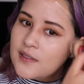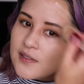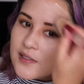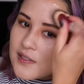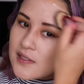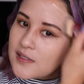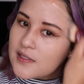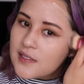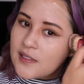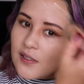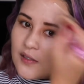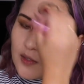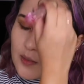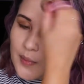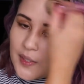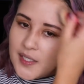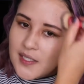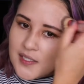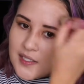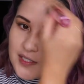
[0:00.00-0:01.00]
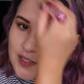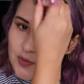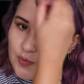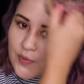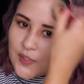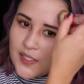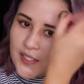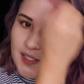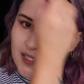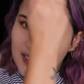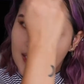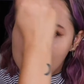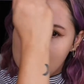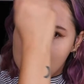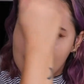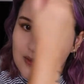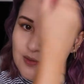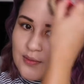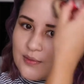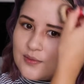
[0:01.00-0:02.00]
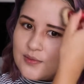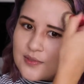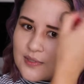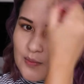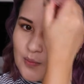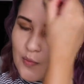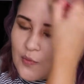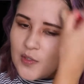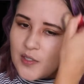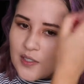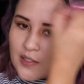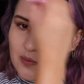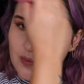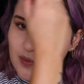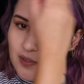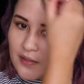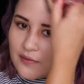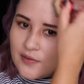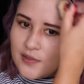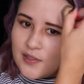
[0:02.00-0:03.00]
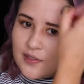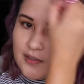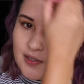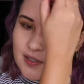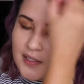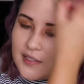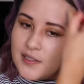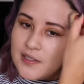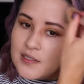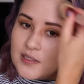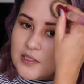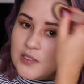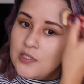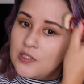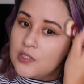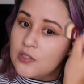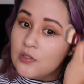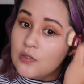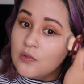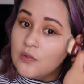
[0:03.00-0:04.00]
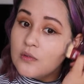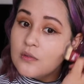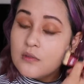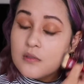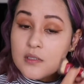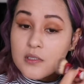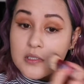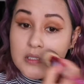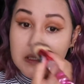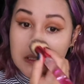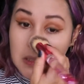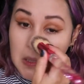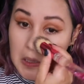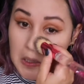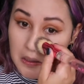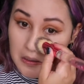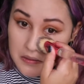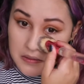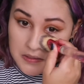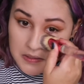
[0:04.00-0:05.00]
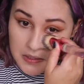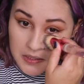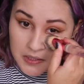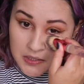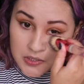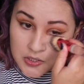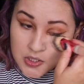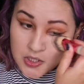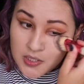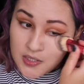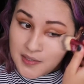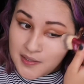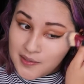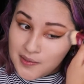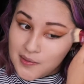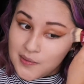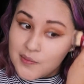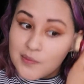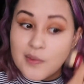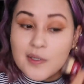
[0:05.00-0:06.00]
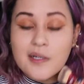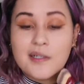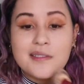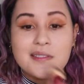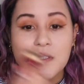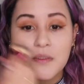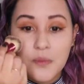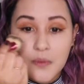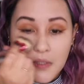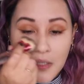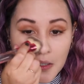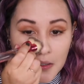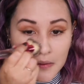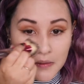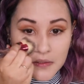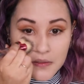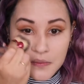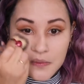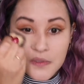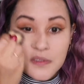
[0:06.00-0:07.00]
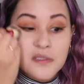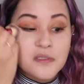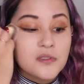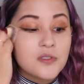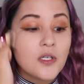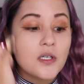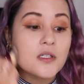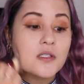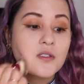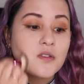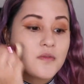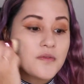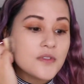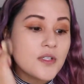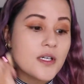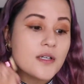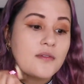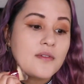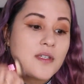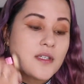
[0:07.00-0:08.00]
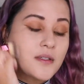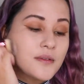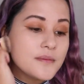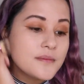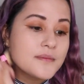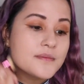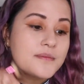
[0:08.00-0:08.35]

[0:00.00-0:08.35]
just sit on the bus, read, do some work, whatever you needed to do, or just like sit and chill while someone else was in charge of driving.